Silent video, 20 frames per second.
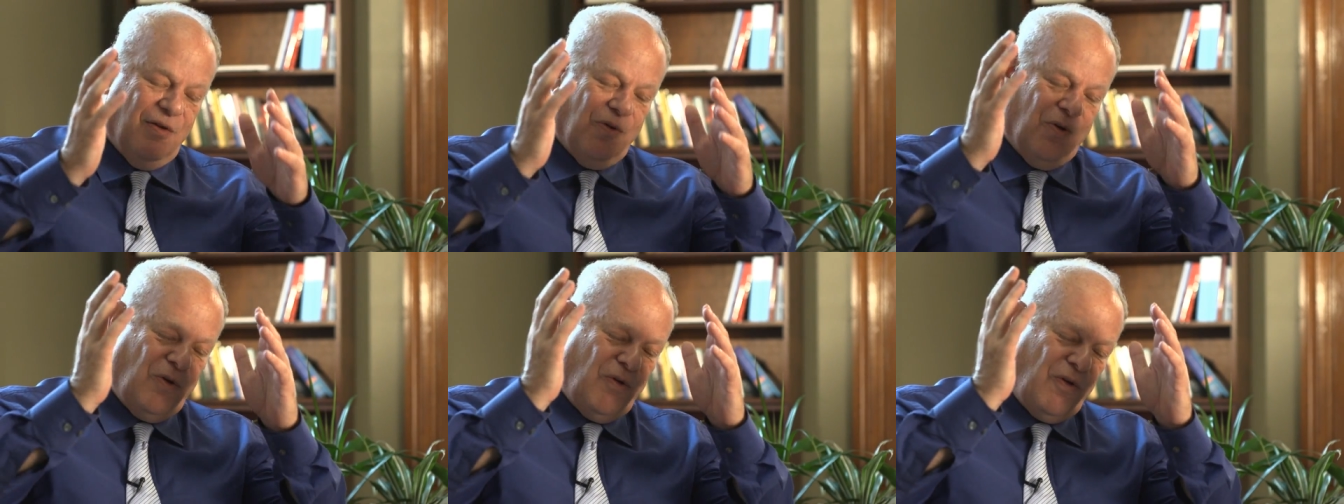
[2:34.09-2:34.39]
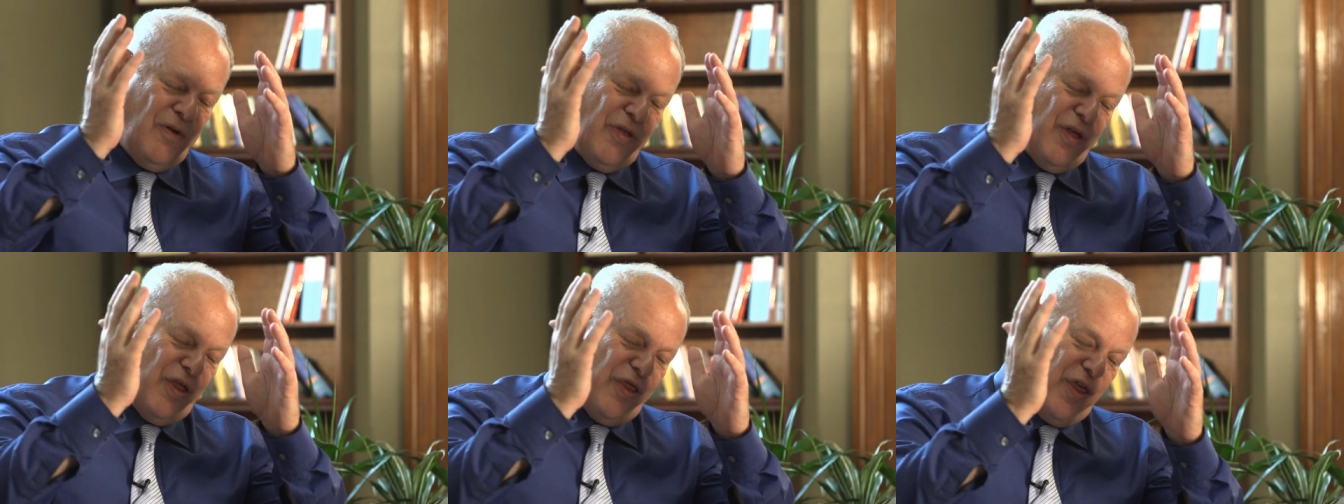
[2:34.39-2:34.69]

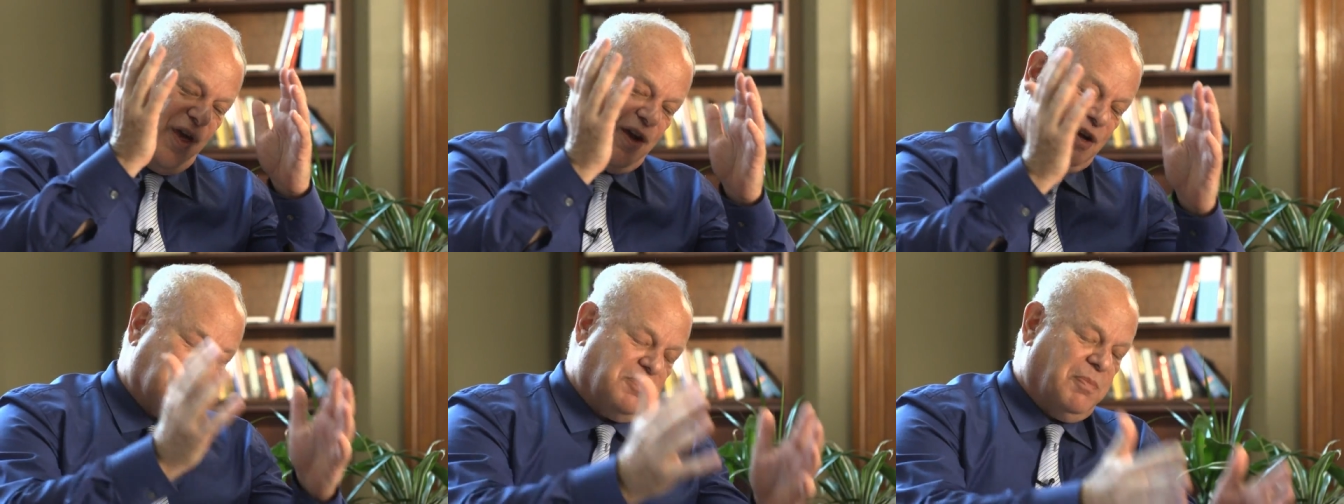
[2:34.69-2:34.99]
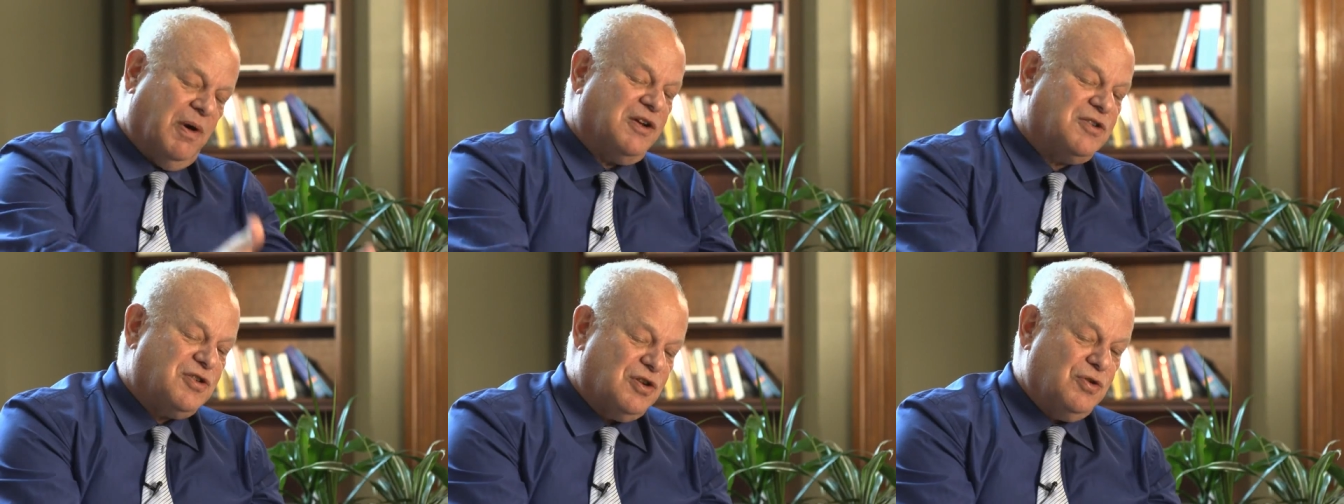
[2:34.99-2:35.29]
all the
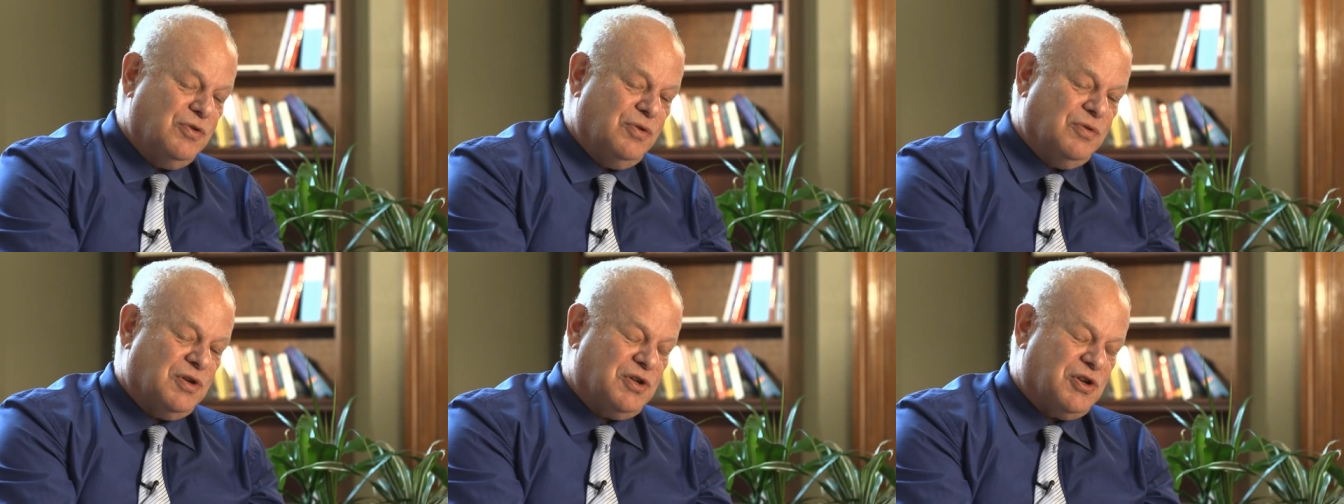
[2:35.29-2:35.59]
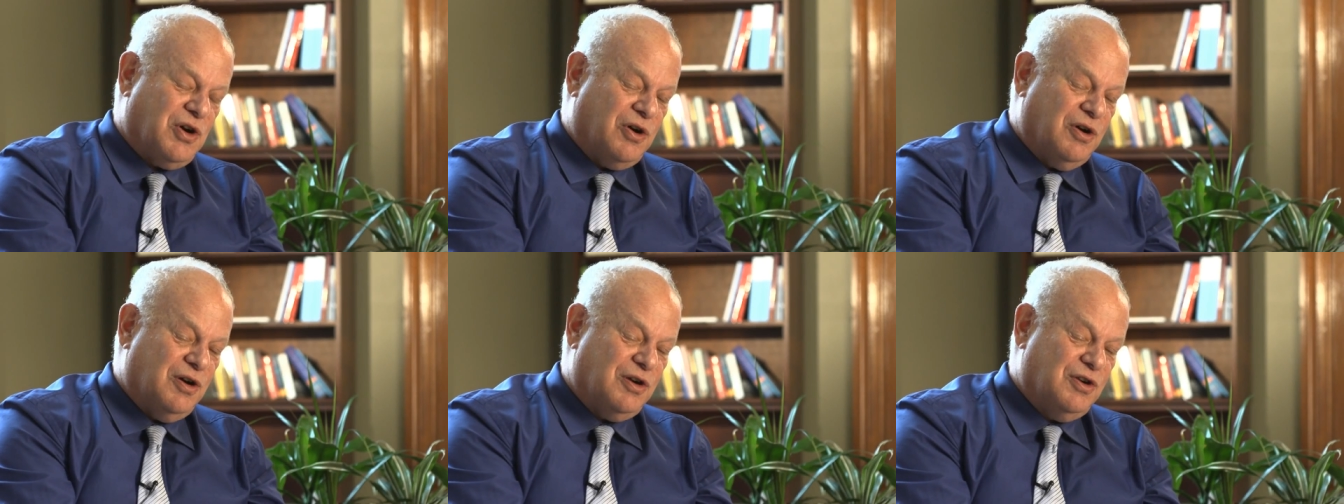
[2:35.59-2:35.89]
things my
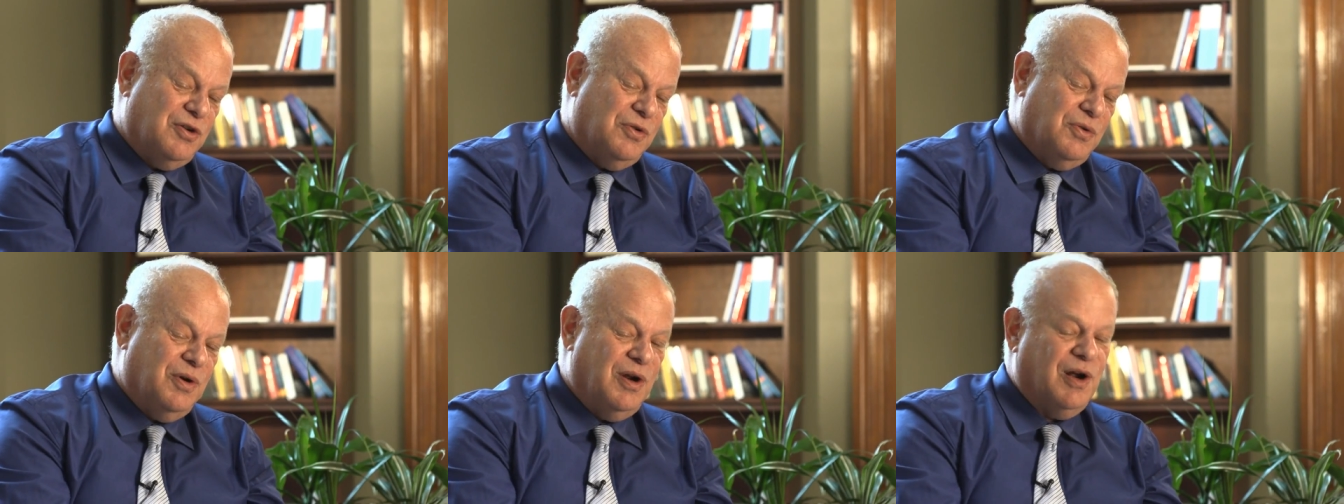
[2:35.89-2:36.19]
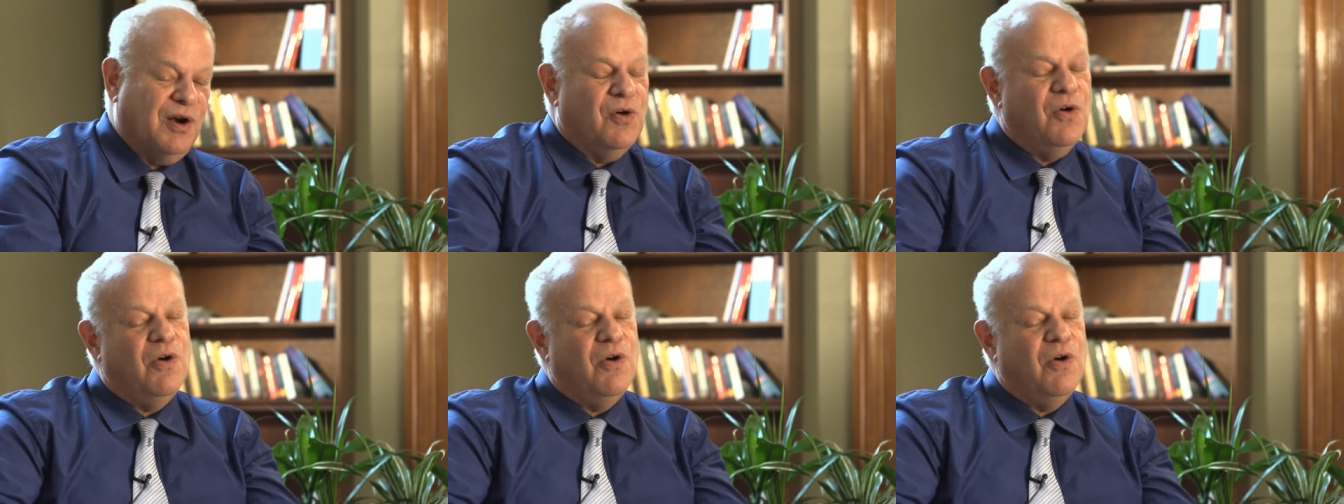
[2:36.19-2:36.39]
students aren't doing,